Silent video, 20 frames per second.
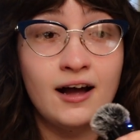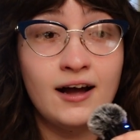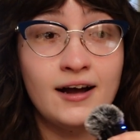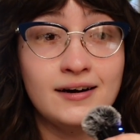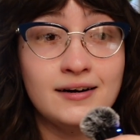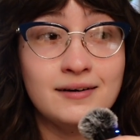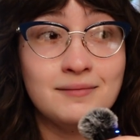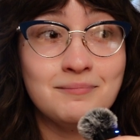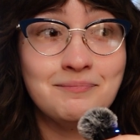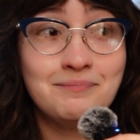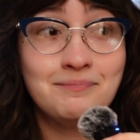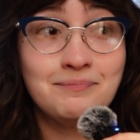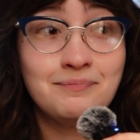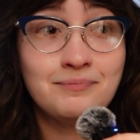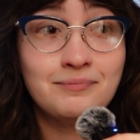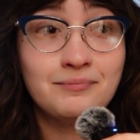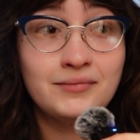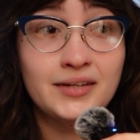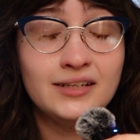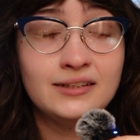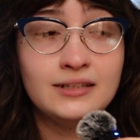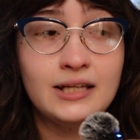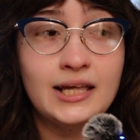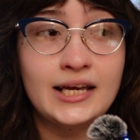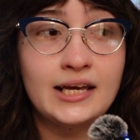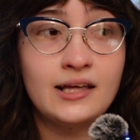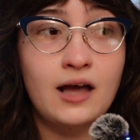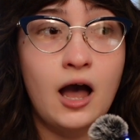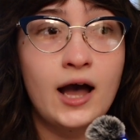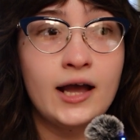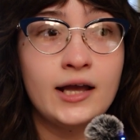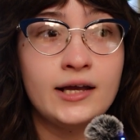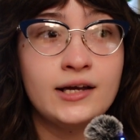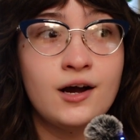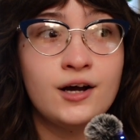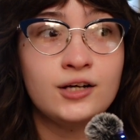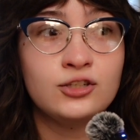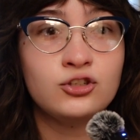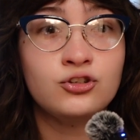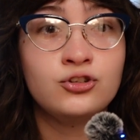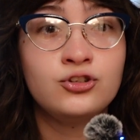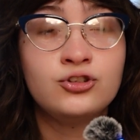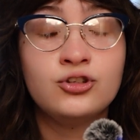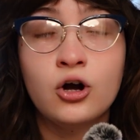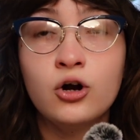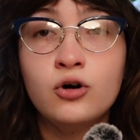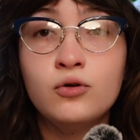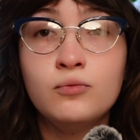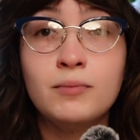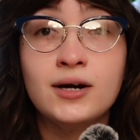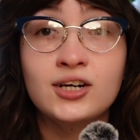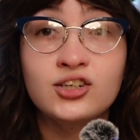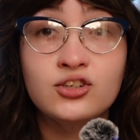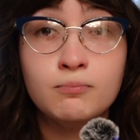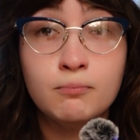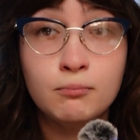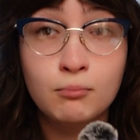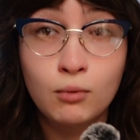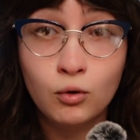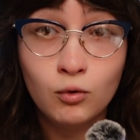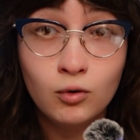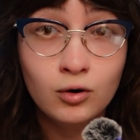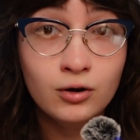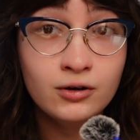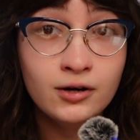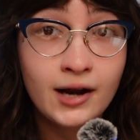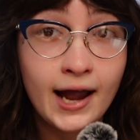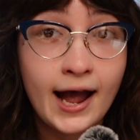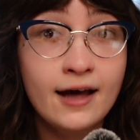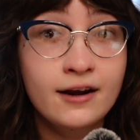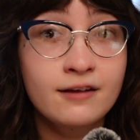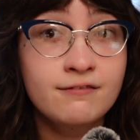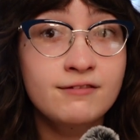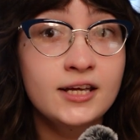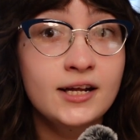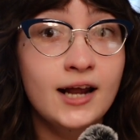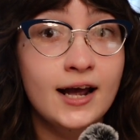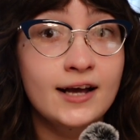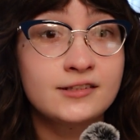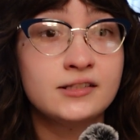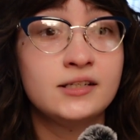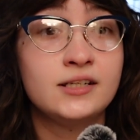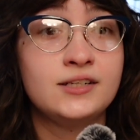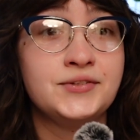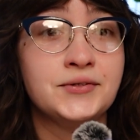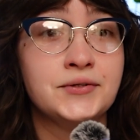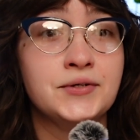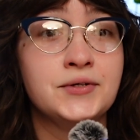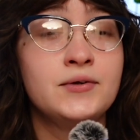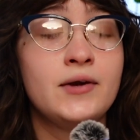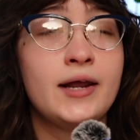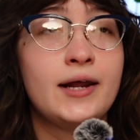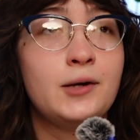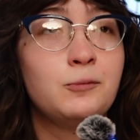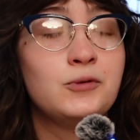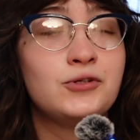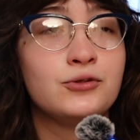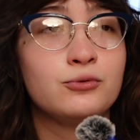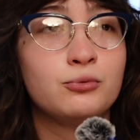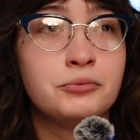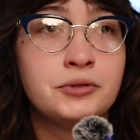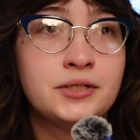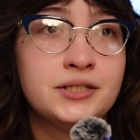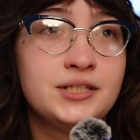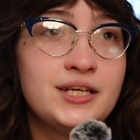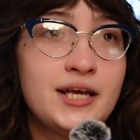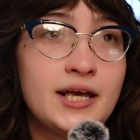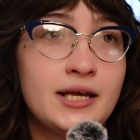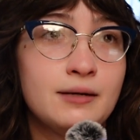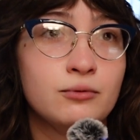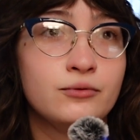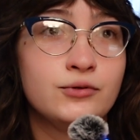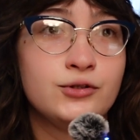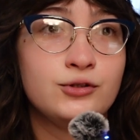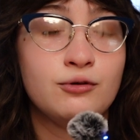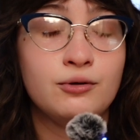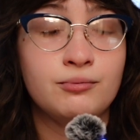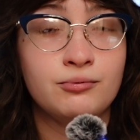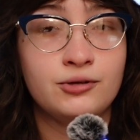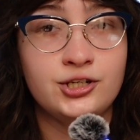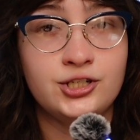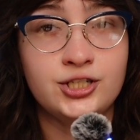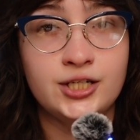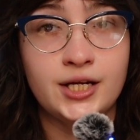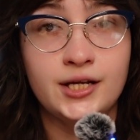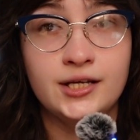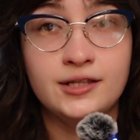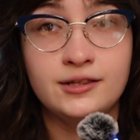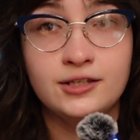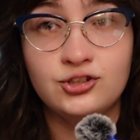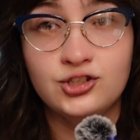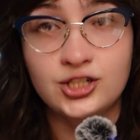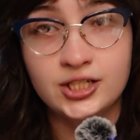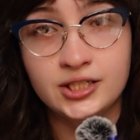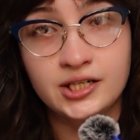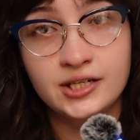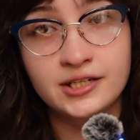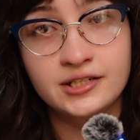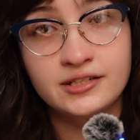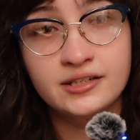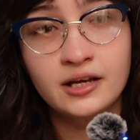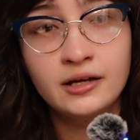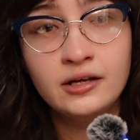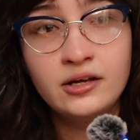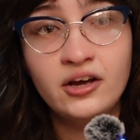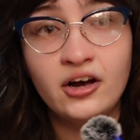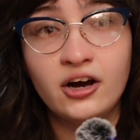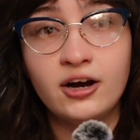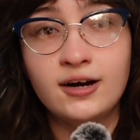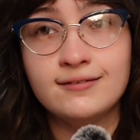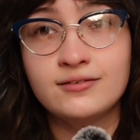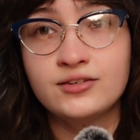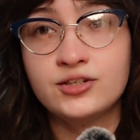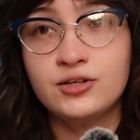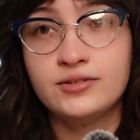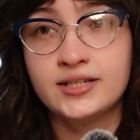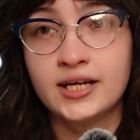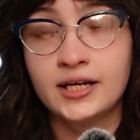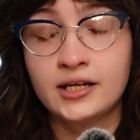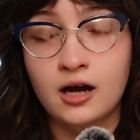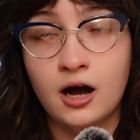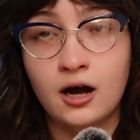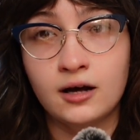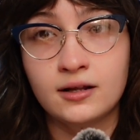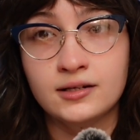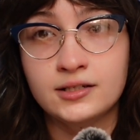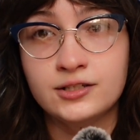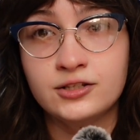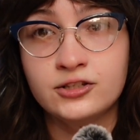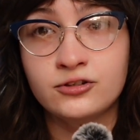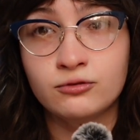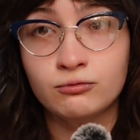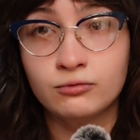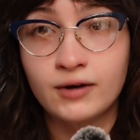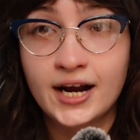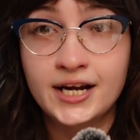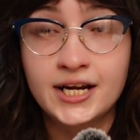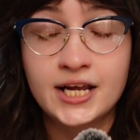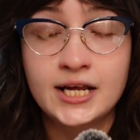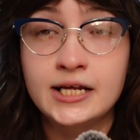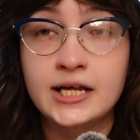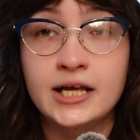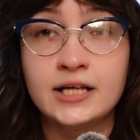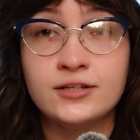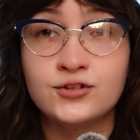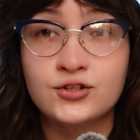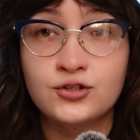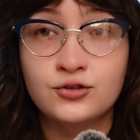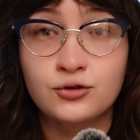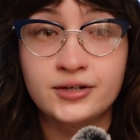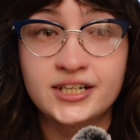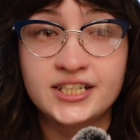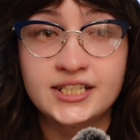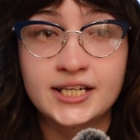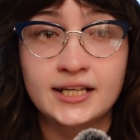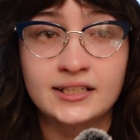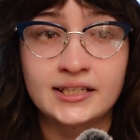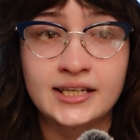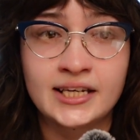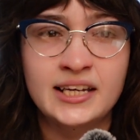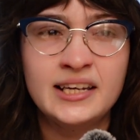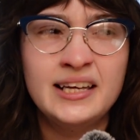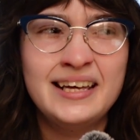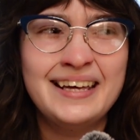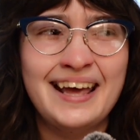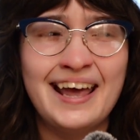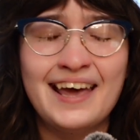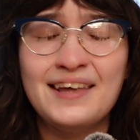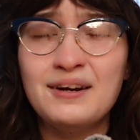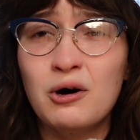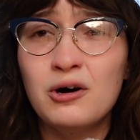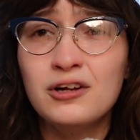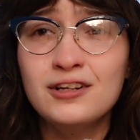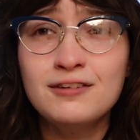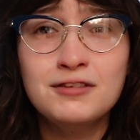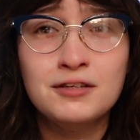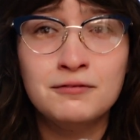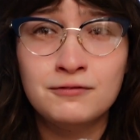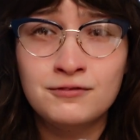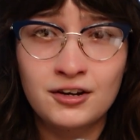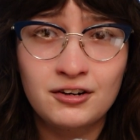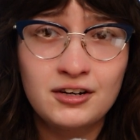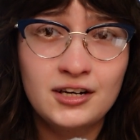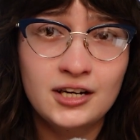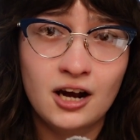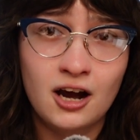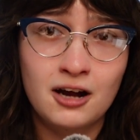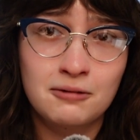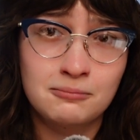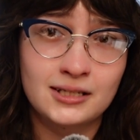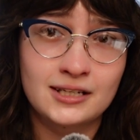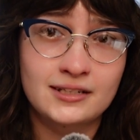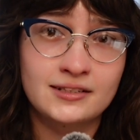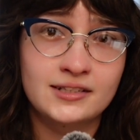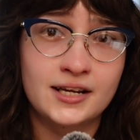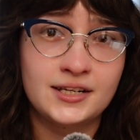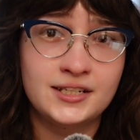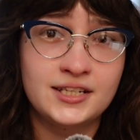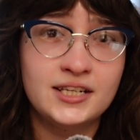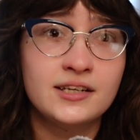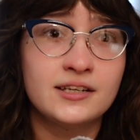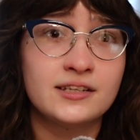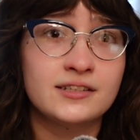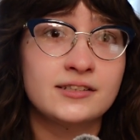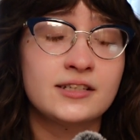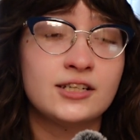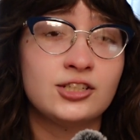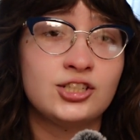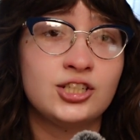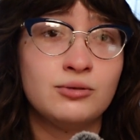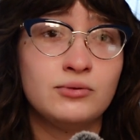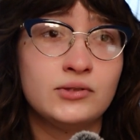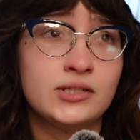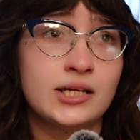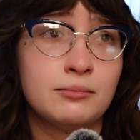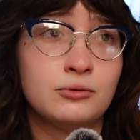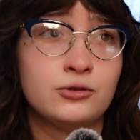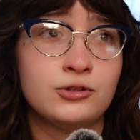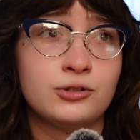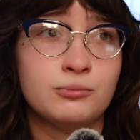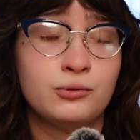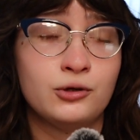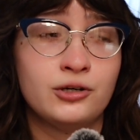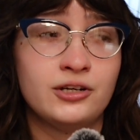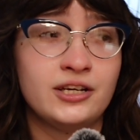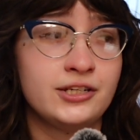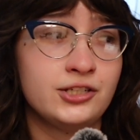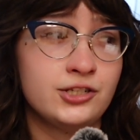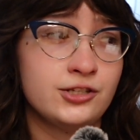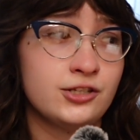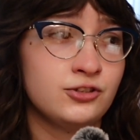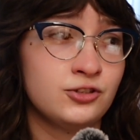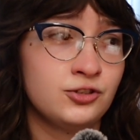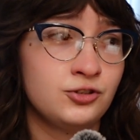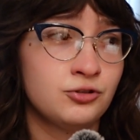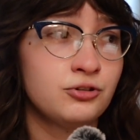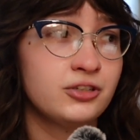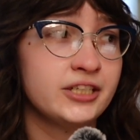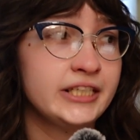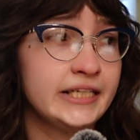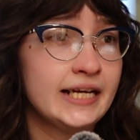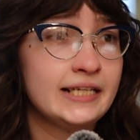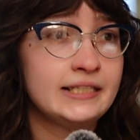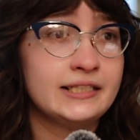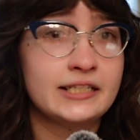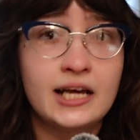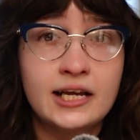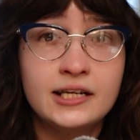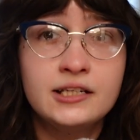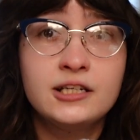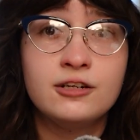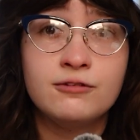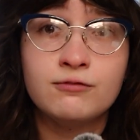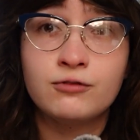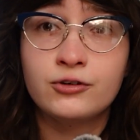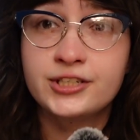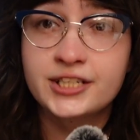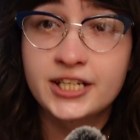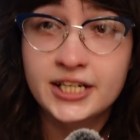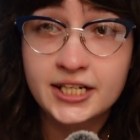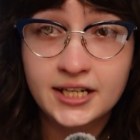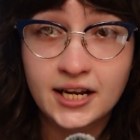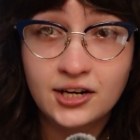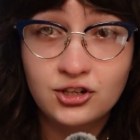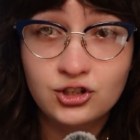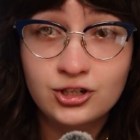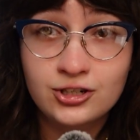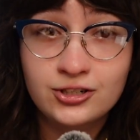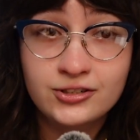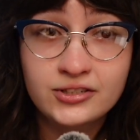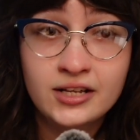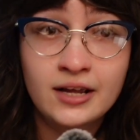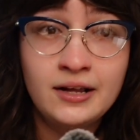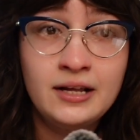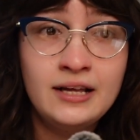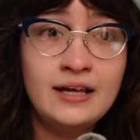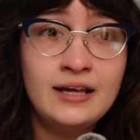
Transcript: Um, like I got so much more out of it as an adult and was really able to appreciate the genius of Suzanne Collins' writing and storytelling and all of the very complex ideas that she was able to put into the story intended for teenagers.